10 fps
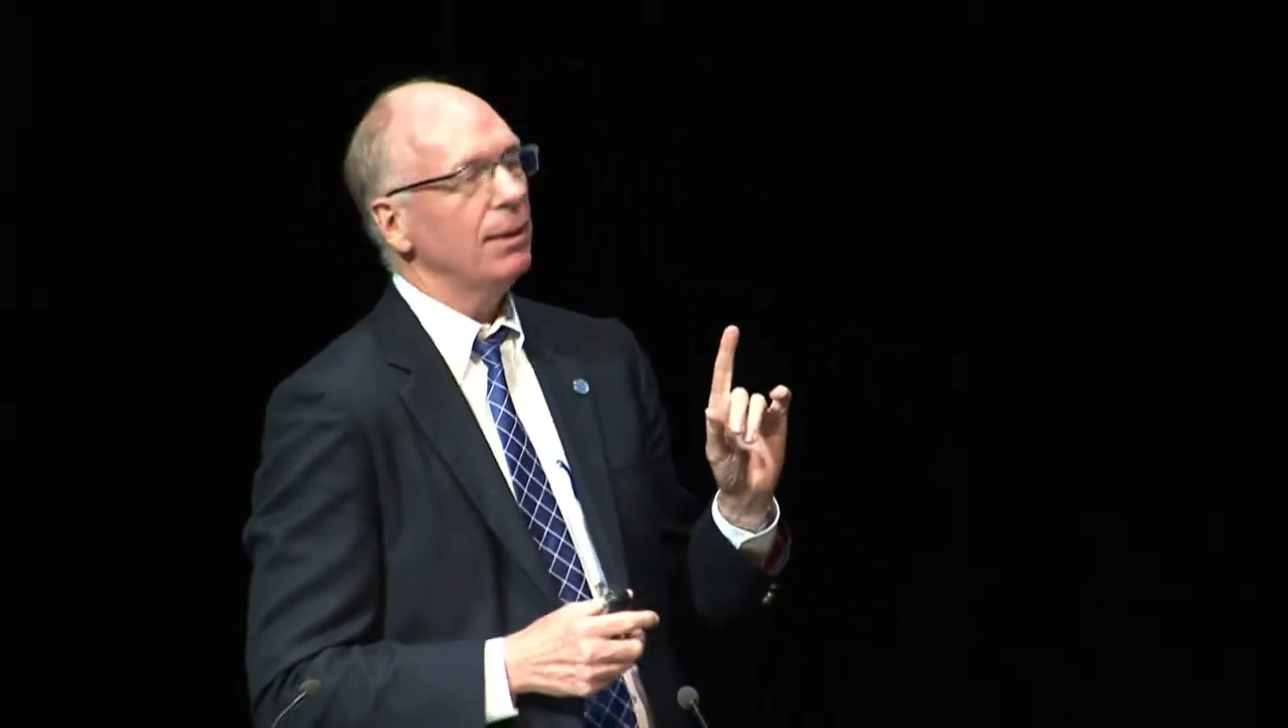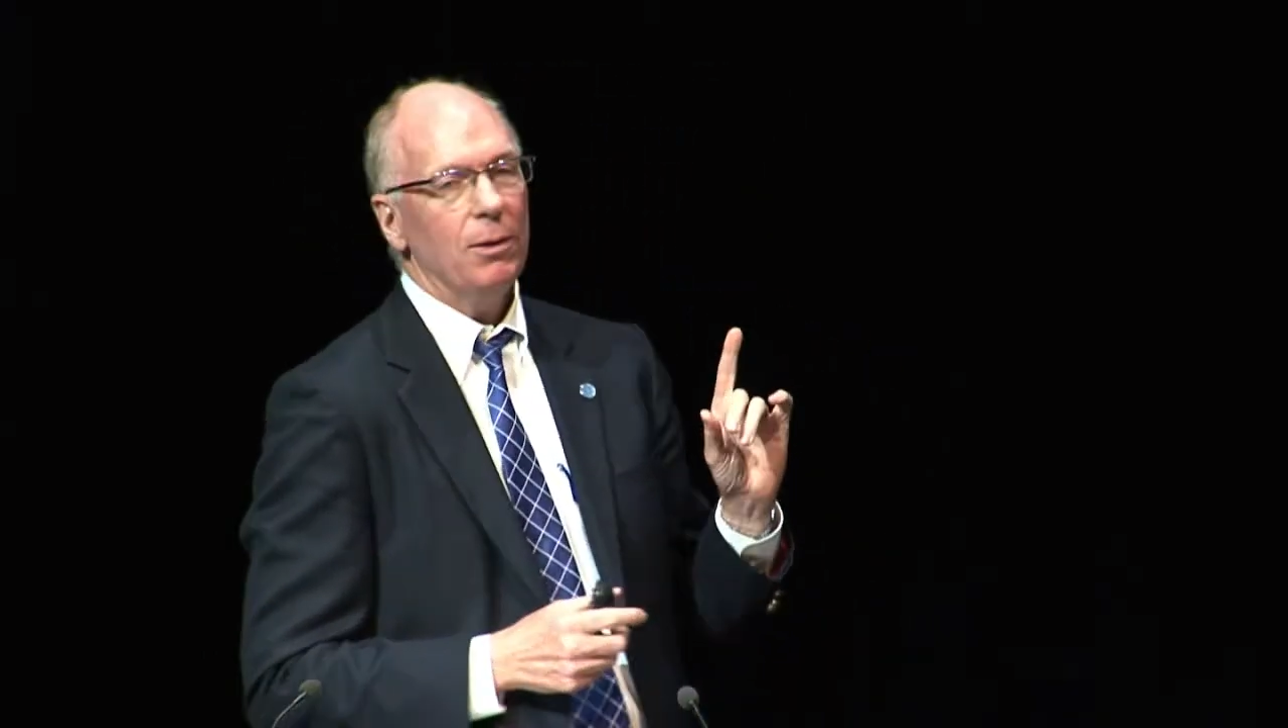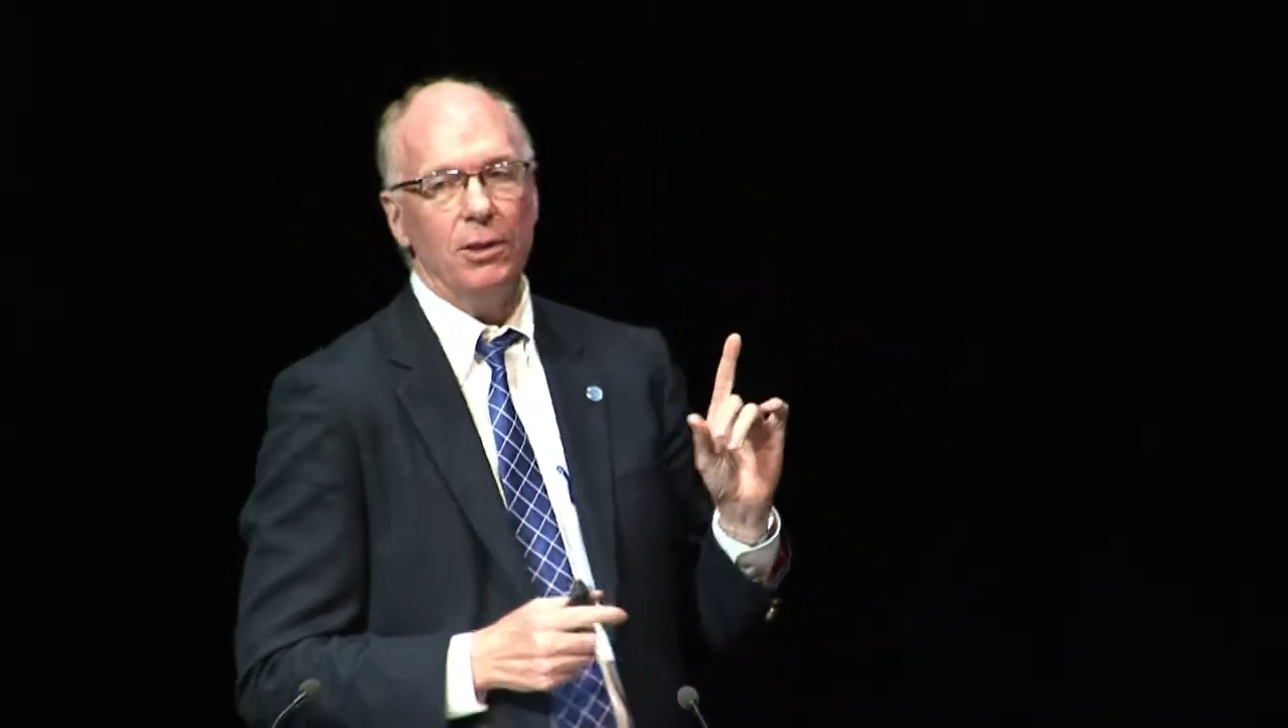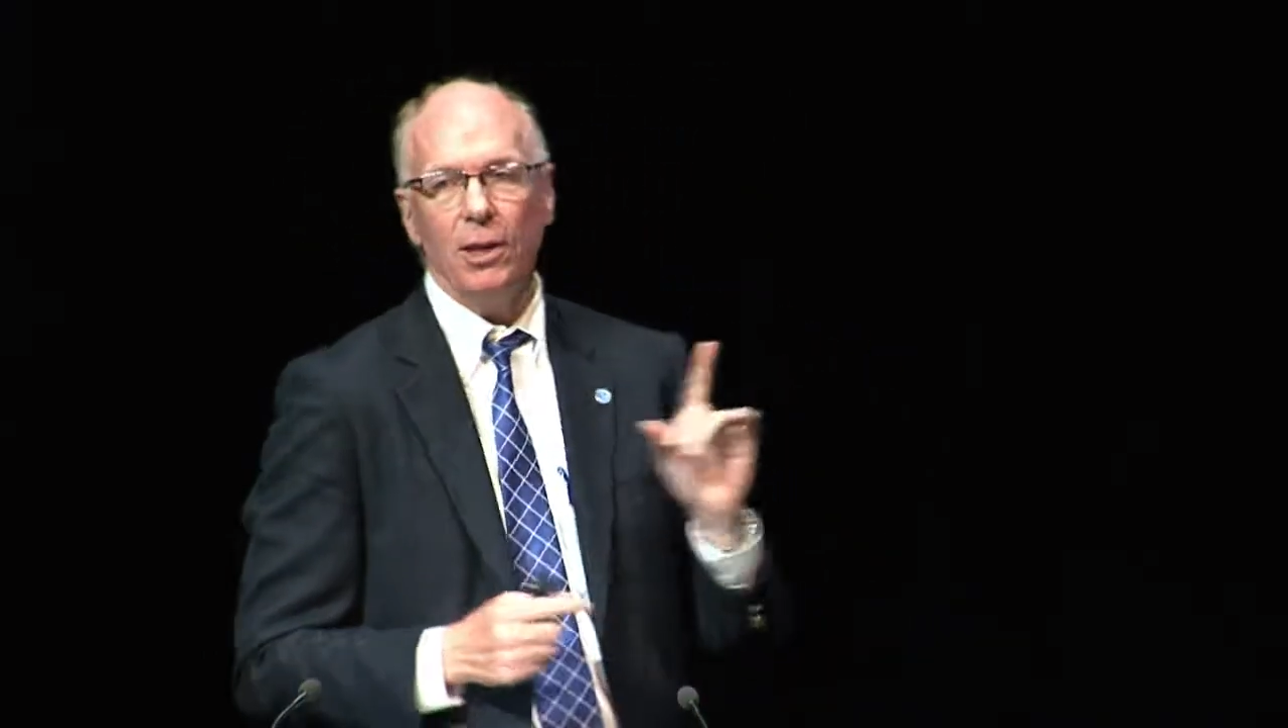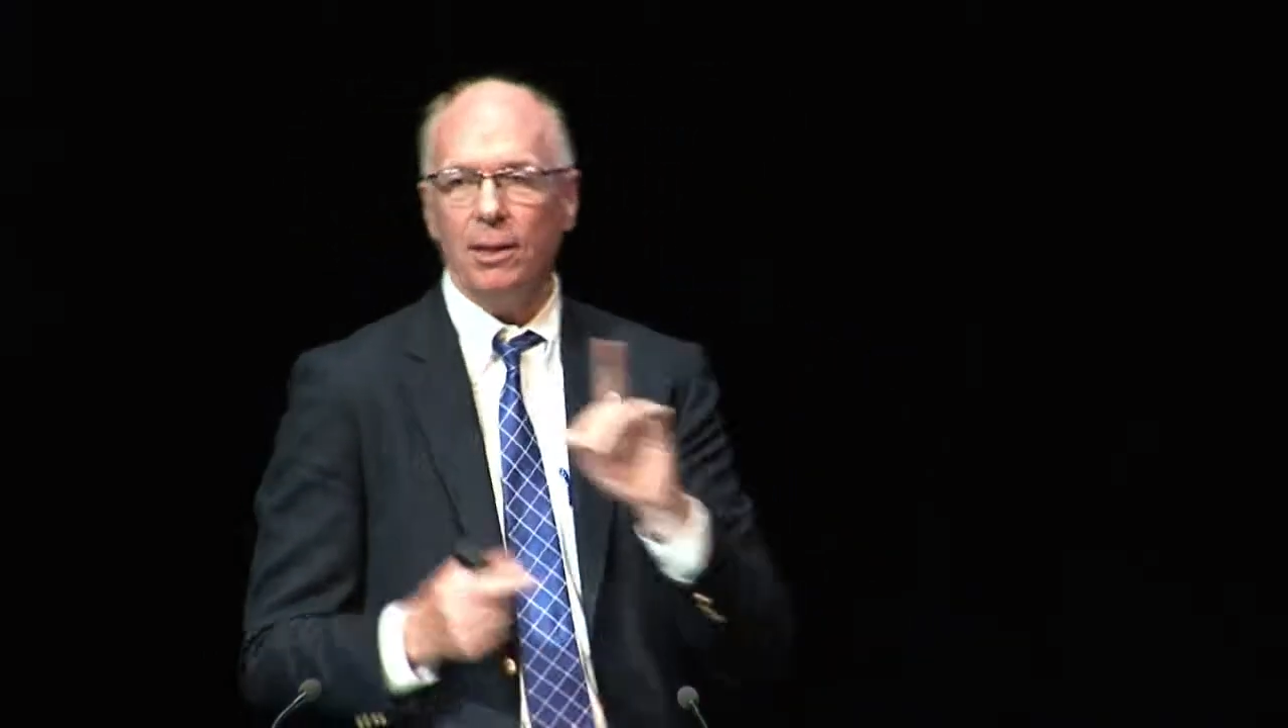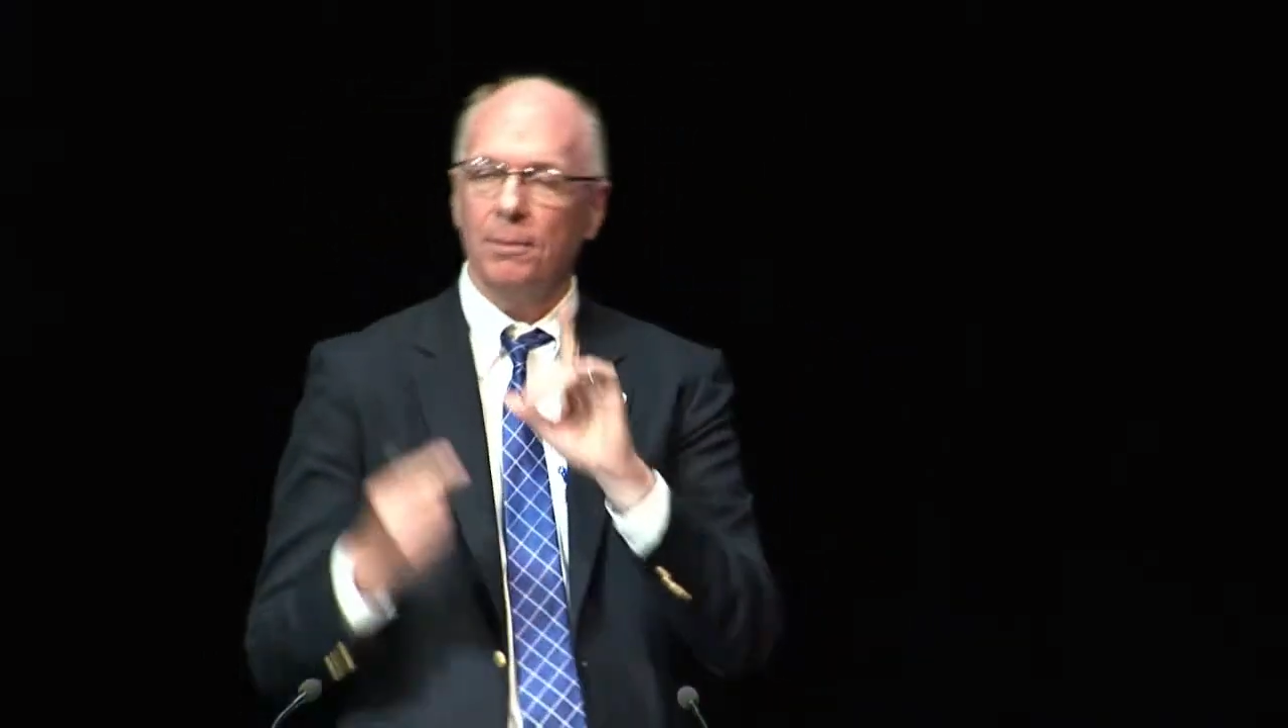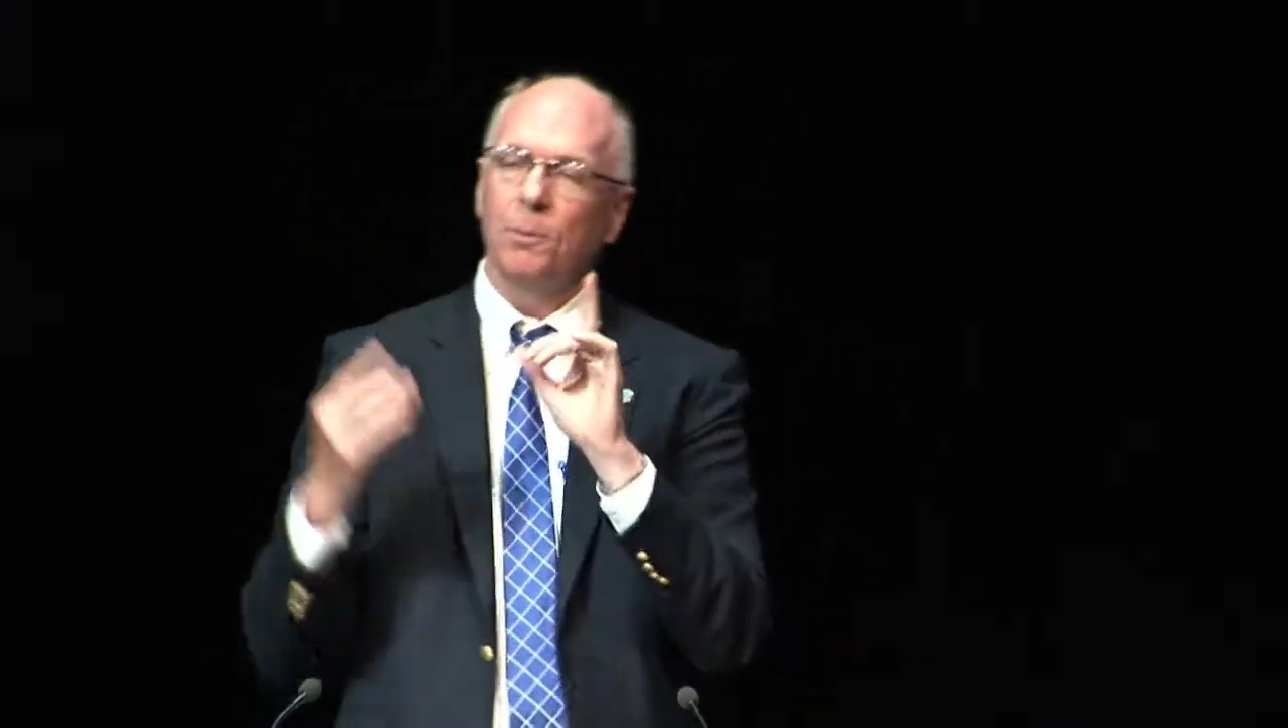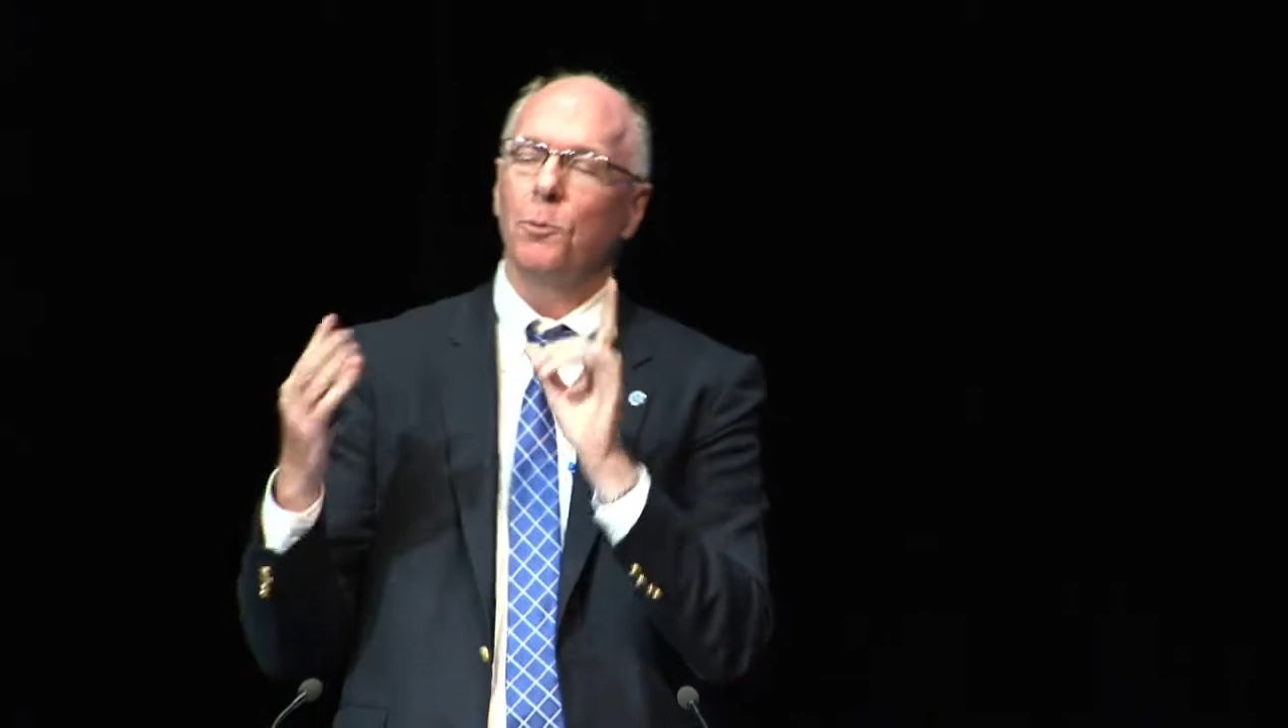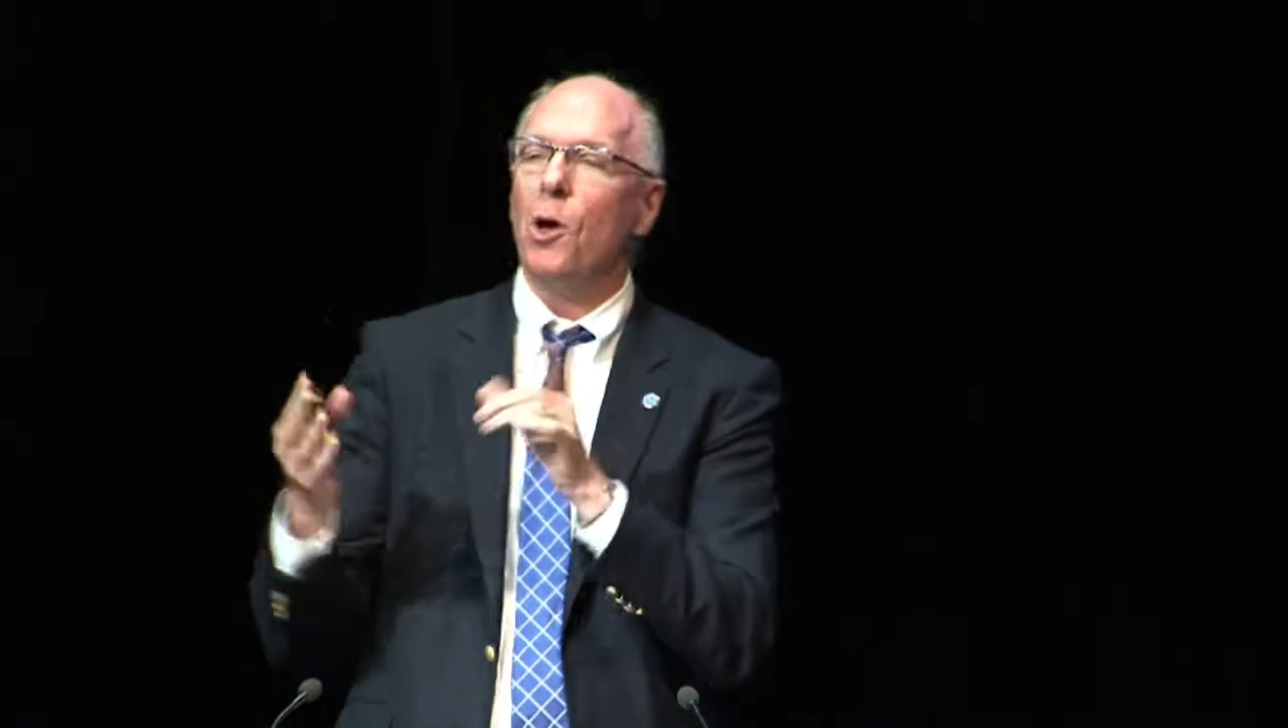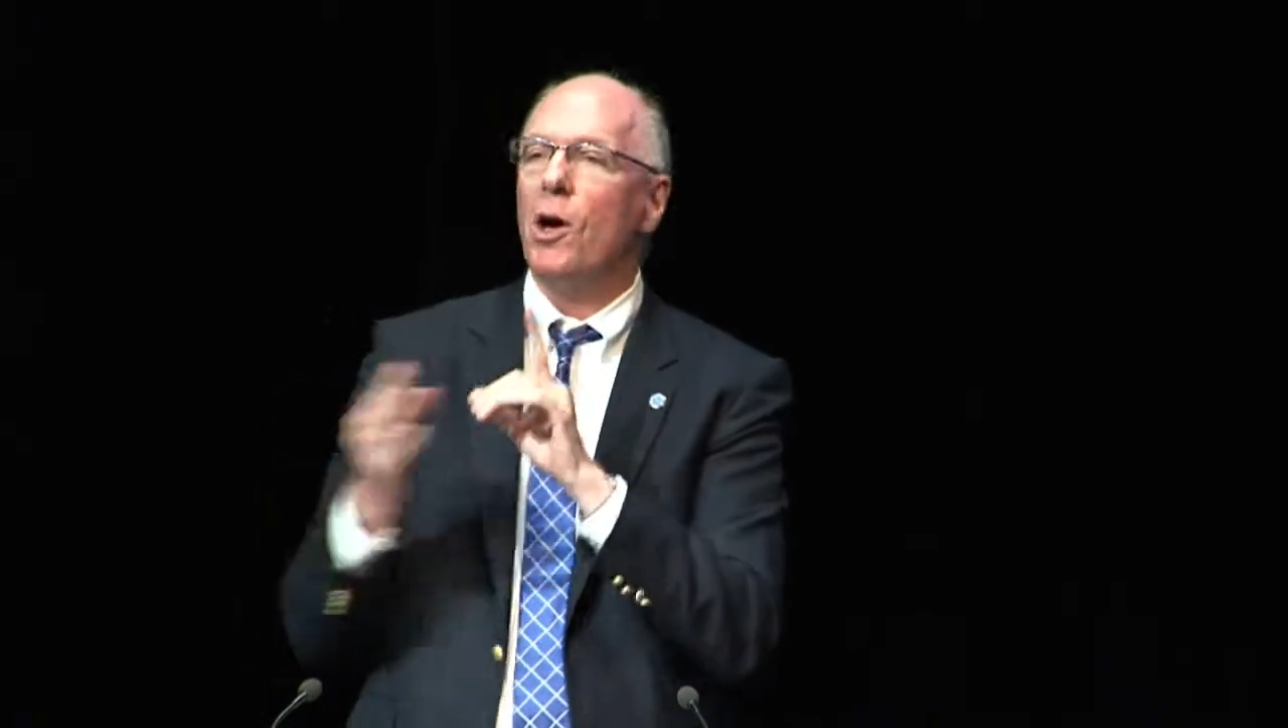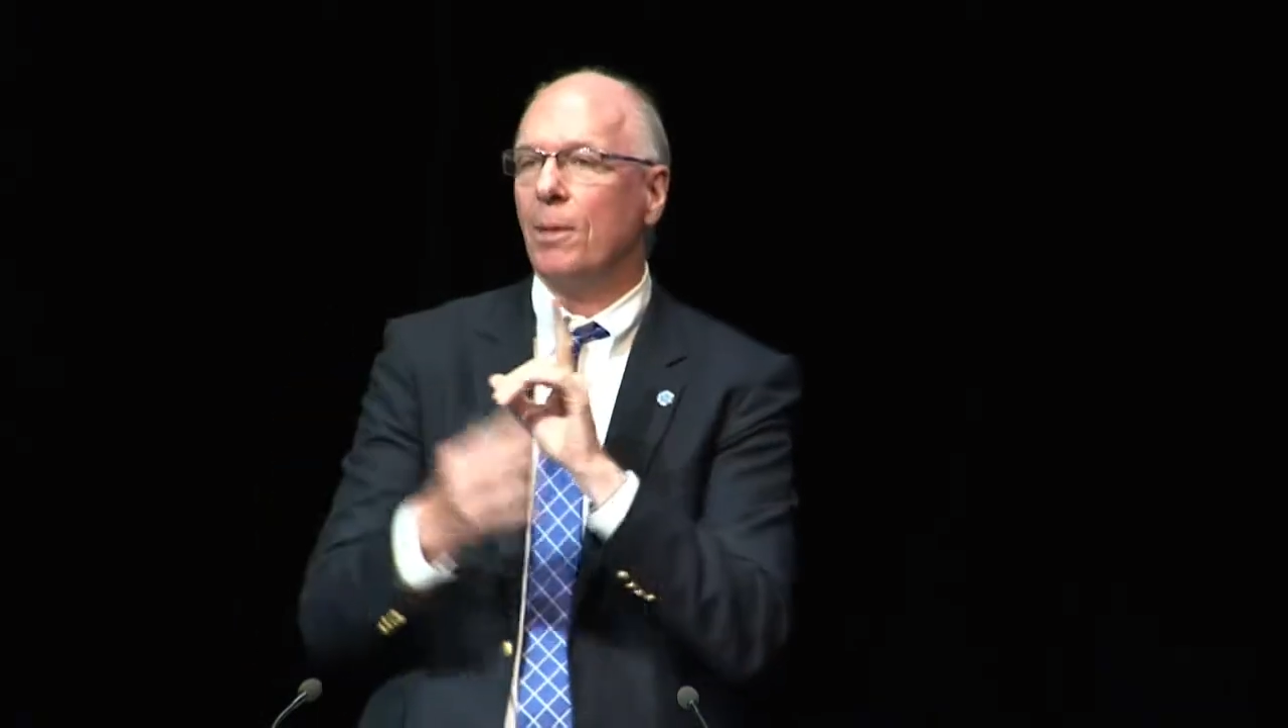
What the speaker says: They're not wrong,